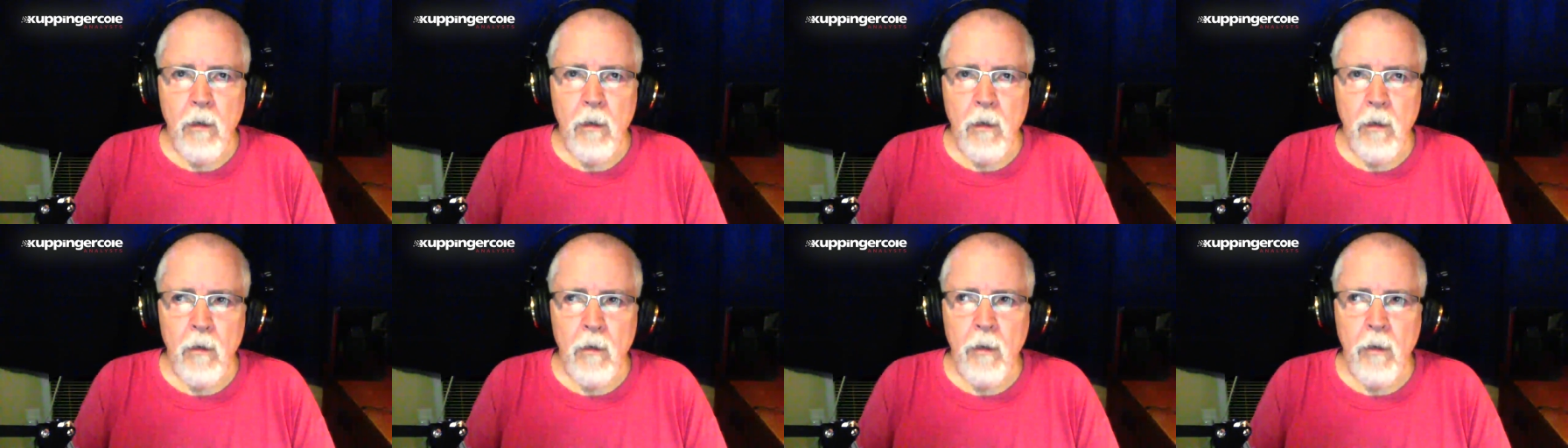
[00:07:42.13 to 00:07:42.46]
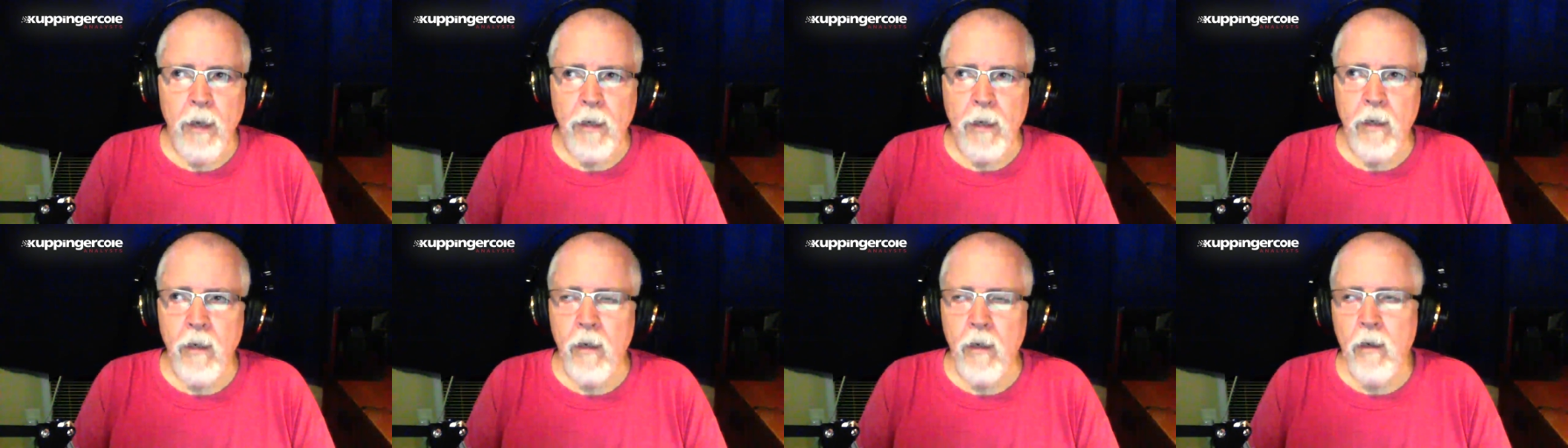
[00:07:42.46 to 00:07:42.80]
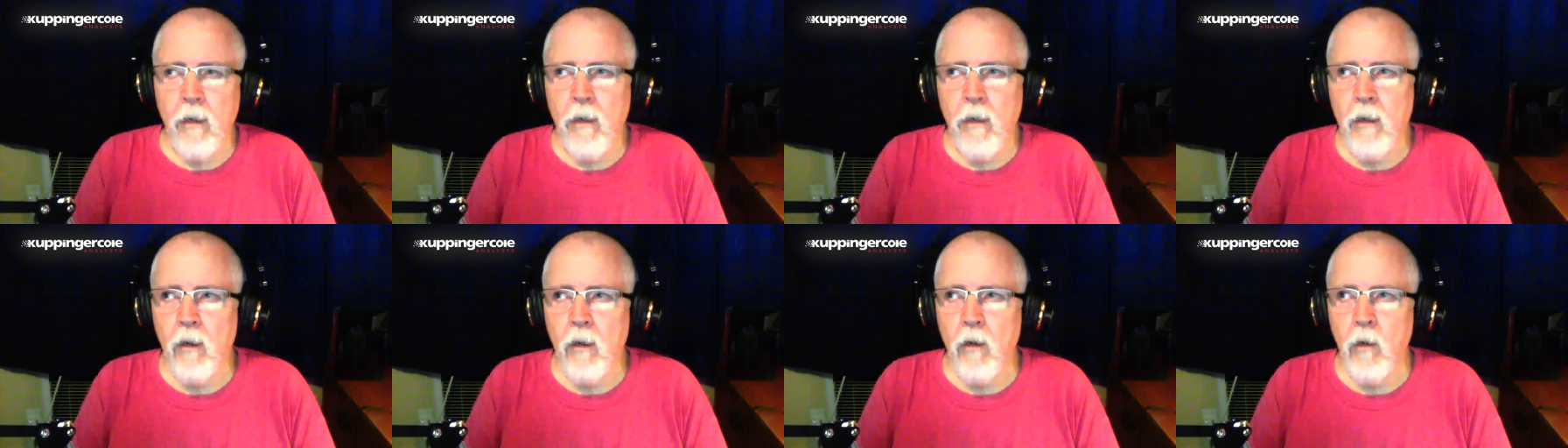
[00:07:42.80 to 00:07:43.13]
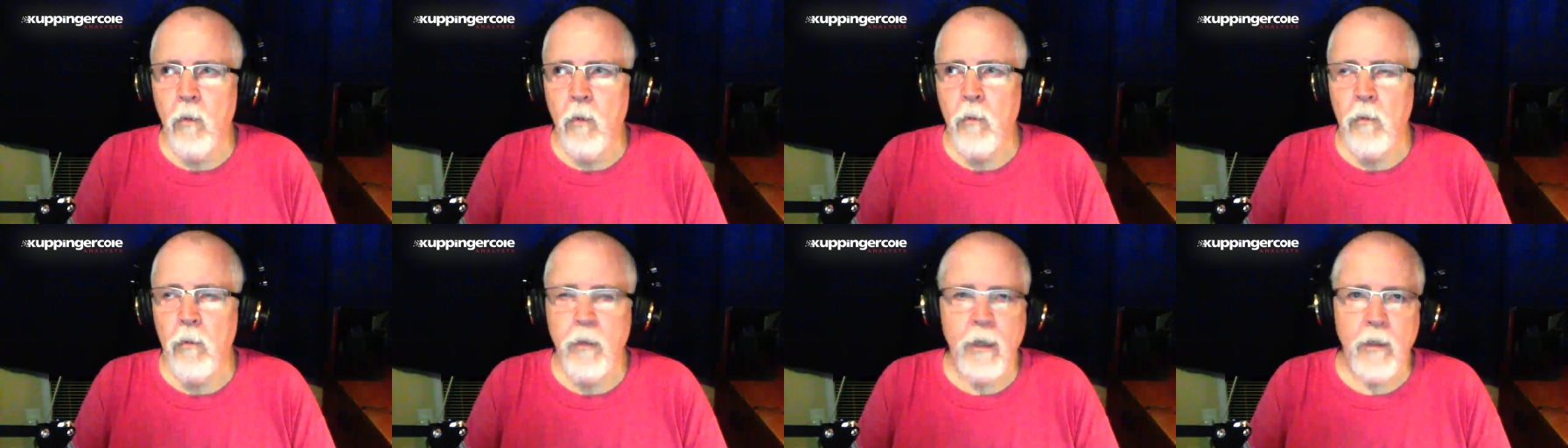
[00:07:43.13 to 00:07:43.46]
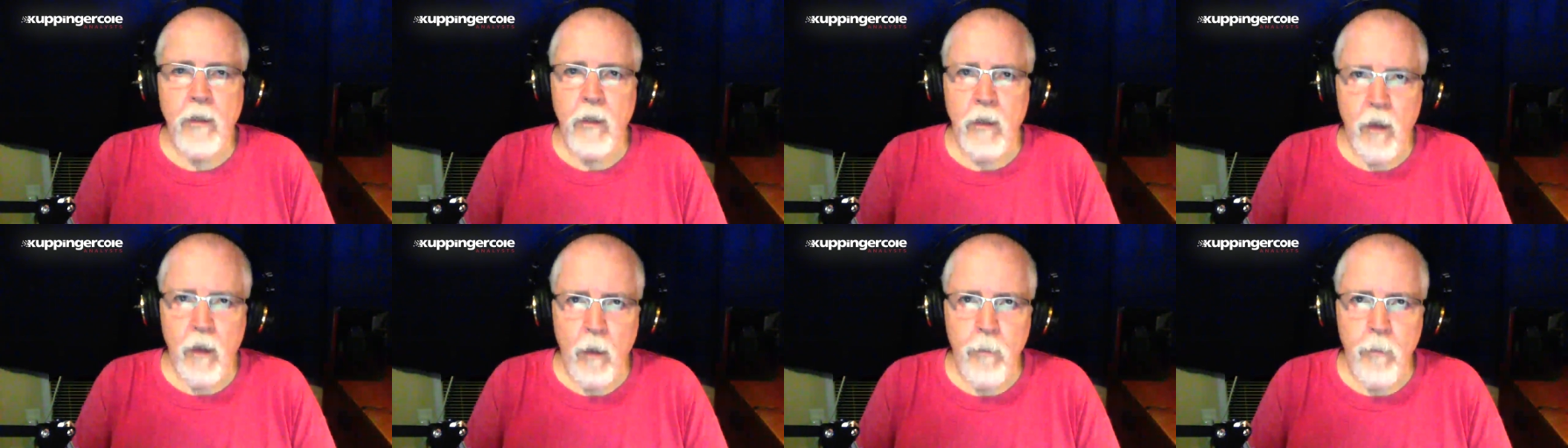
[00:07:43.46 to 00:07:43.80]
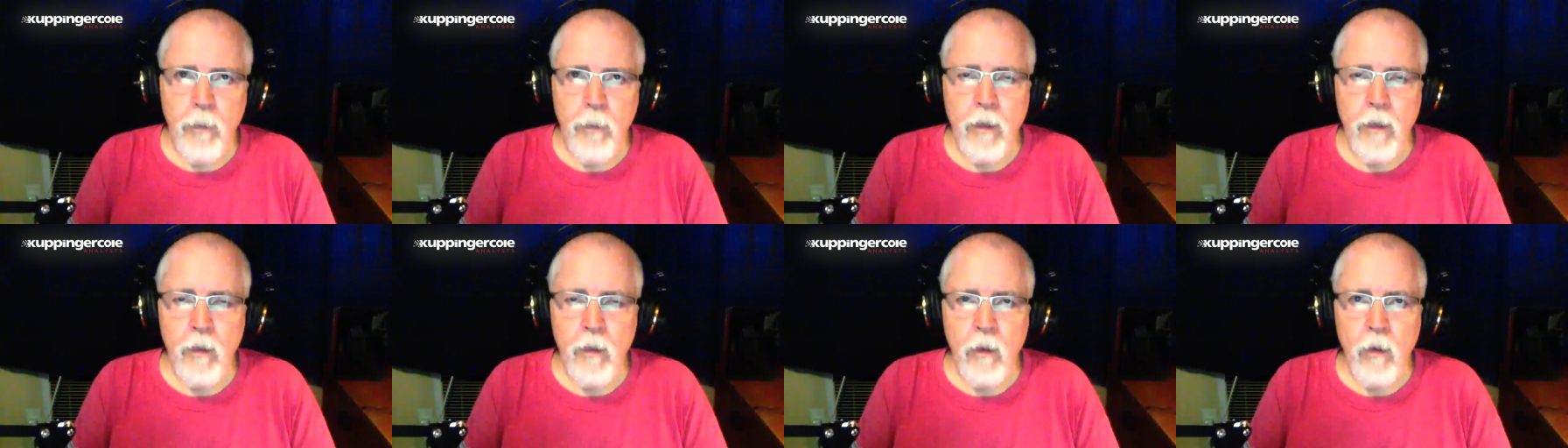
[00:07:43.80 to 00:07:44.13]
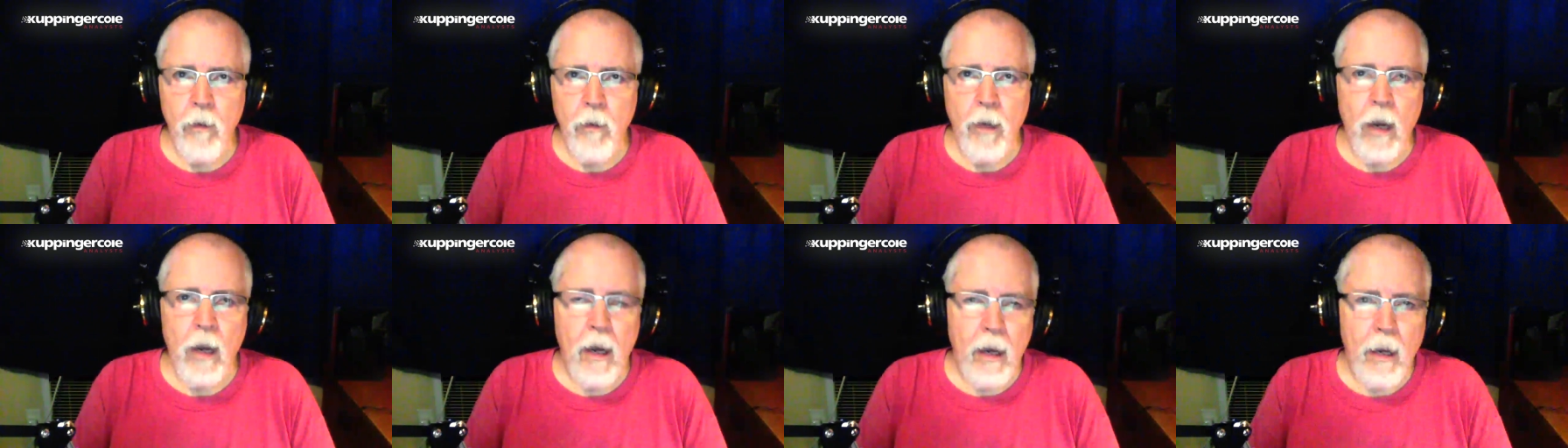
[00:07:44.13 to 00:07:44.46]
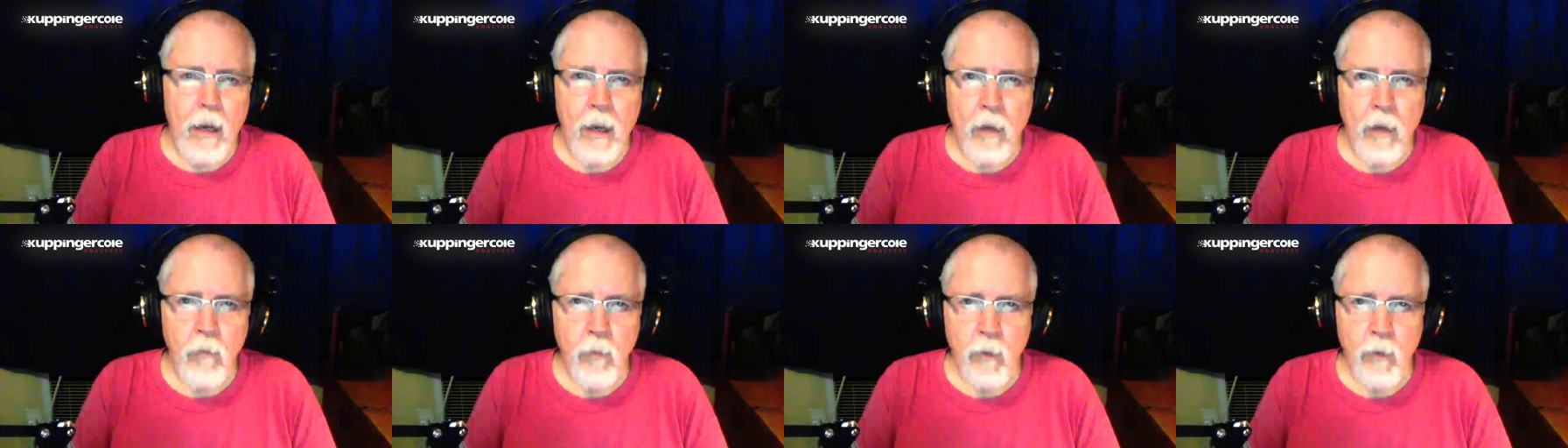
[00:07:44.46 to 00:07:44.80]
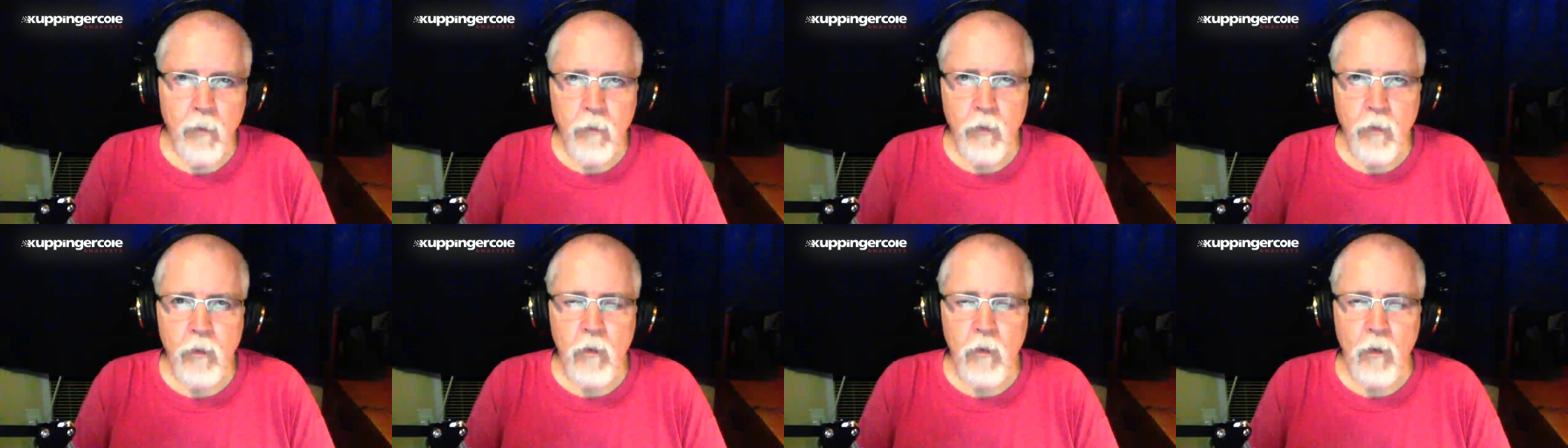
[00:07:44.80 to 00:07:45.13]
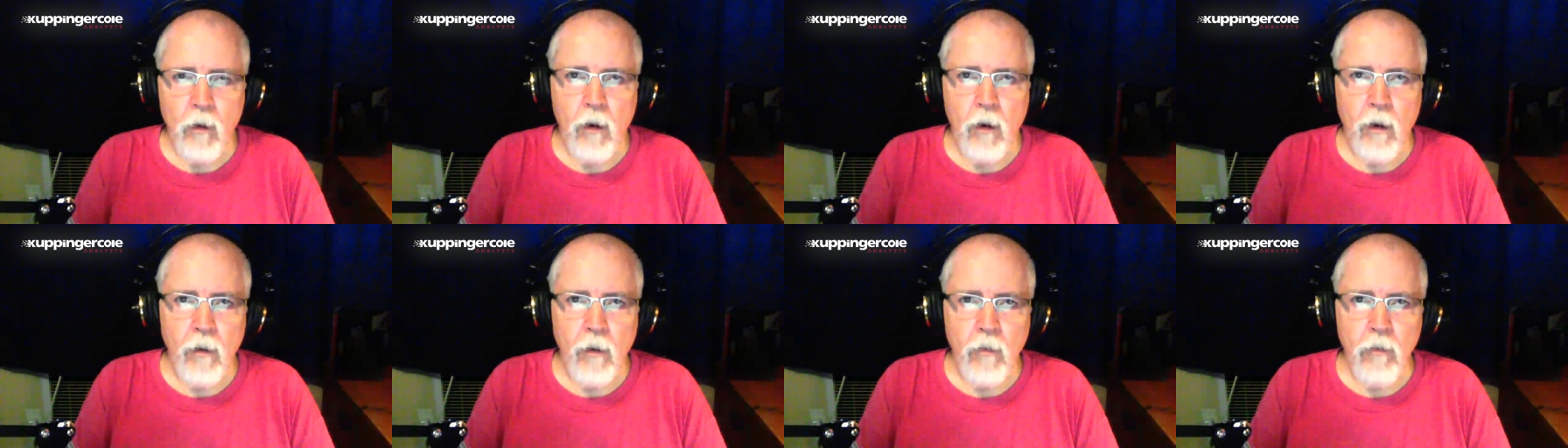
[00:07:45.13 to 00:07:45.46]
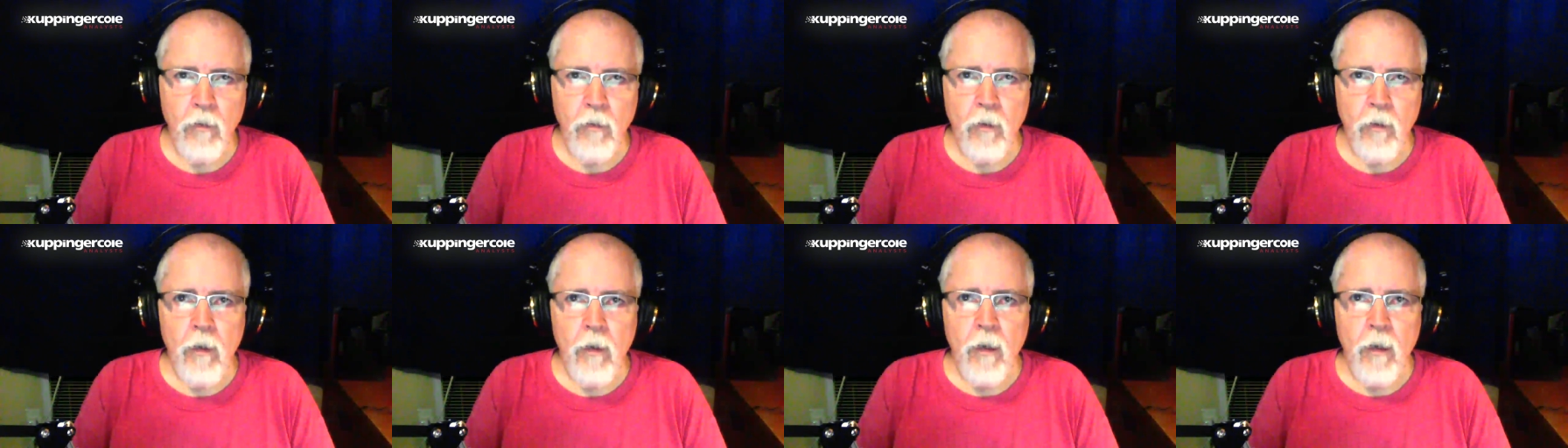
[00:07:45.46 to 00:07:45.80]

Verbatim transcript: let you know let the company know, yeah, I have one of your cars.